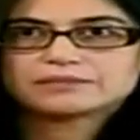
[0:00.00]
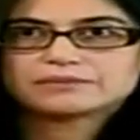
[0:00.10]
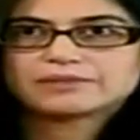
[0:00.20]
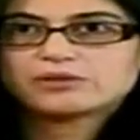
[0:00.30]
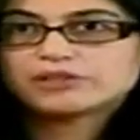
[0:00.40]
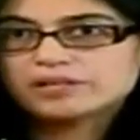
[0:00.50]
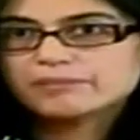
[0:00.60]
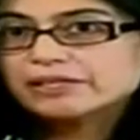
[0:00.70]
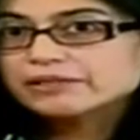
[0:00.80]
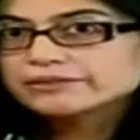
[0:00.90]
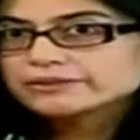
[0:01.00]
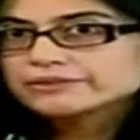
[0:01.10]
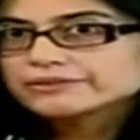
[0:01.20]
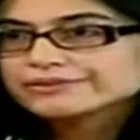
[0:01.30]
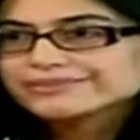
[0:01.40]
Can you hear me?
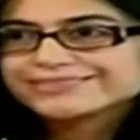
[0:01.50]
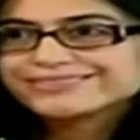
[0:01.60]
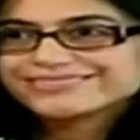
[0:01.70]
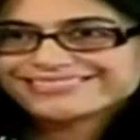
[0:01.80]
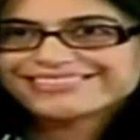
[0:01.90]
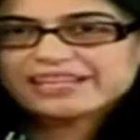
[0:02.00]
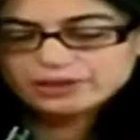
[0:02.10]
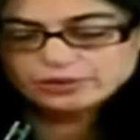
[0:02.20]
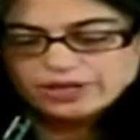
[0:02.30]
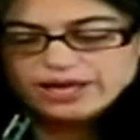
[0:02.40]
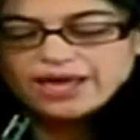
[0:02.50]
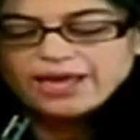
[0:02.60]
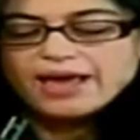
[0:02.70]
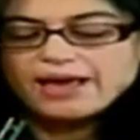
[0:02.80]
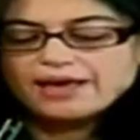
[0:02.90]
Thank you.
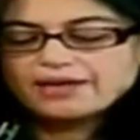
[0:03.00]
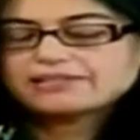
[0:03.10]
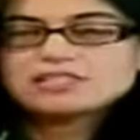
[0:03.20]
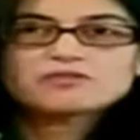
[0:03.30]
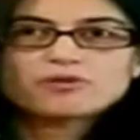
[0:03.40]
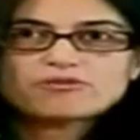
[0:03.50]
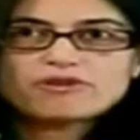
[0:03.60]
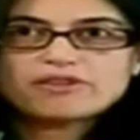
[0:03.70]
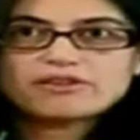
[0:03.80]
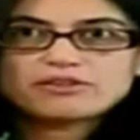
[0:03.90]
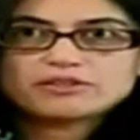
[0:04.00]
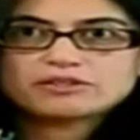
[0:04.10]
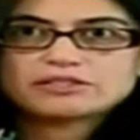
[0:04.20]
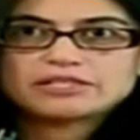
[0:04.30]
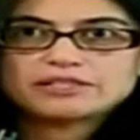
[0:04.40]
This is for
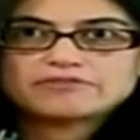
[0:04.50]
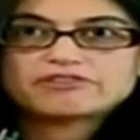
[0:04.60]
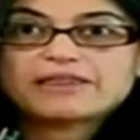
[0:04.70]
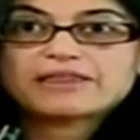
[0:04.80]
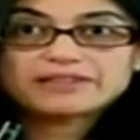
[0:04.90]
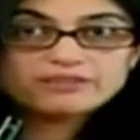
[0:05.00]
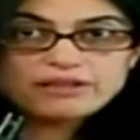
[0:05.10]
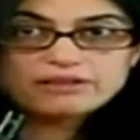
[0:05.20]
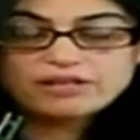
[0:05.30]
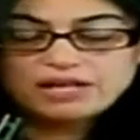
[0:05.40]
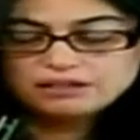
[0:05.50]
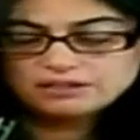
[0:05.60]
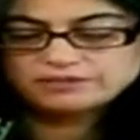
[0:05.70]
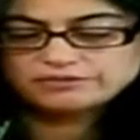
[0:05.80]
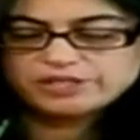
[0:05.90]
Radio France
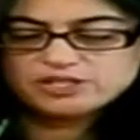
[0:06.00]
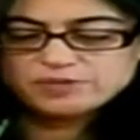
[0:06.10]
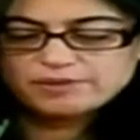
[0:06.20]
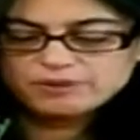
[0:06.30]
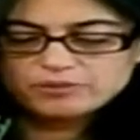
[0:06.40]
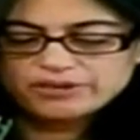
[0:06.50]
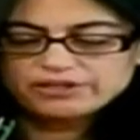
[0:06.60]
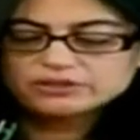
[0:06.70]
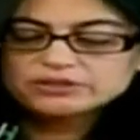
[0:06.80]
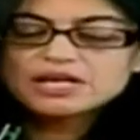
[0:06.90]
International, French public radio.